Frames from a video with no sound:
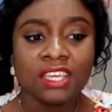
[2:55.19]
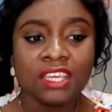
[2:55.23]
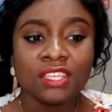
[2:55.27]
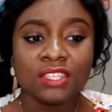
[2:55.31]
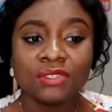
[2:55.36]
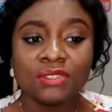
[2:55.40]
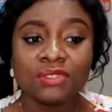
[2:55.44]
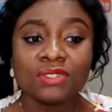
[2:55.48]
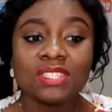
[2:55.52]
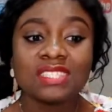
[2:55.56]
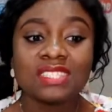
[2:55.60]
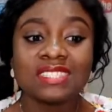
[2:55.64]

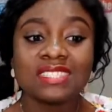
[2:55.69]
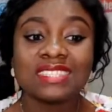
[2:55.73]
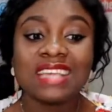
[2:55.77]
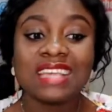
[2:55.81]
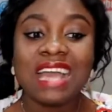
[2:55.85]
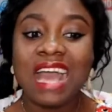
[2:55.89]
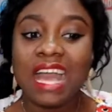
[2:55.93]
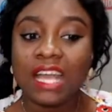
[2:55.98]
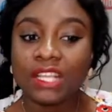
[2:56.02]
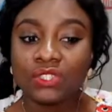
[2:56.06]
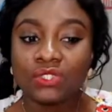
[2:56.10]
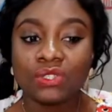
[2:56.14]
This is
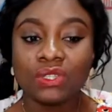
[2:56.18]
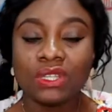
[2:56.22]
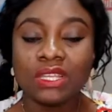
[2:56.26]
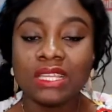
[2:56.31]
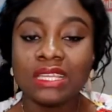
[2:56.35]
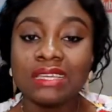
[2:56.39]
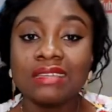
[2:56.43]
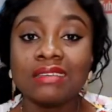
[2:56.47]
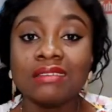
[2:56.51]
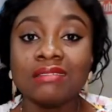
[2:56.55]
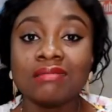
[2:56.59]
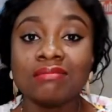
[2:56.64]

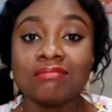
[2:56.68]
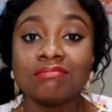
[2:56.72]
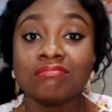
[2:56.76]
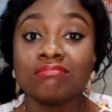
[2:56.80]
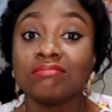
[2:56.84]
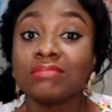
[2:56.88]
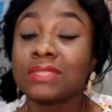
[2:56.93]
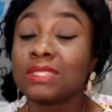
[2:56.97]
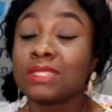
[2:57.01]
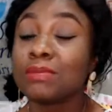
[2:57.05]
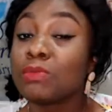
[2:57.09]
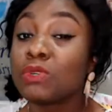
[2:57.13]
actually
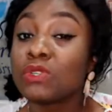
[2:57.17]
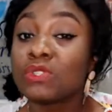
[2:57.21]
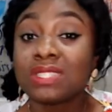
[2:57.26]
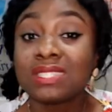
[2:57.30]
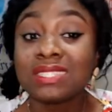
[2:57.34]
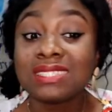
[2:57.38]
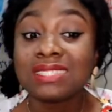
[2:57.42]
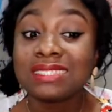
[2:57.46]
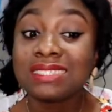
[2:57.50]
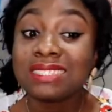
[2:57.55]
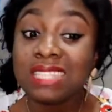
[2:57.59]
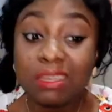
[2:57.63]
the
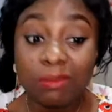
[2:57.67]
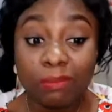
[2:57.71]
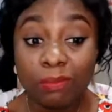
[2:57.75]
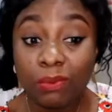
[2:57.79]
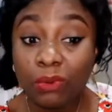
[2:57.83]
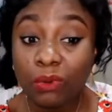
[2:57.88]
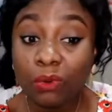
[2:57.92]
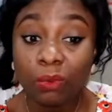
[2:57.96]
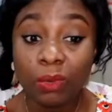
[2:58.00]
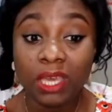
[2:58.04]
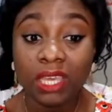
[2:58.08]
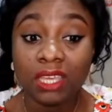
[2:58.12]
most
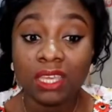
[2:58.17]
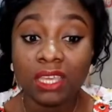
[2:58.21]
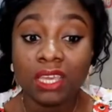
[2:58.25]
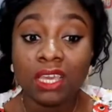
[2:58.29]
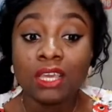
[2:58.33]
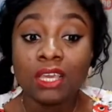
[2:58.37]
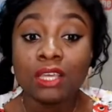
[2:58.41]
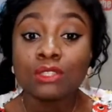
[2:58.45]
simple way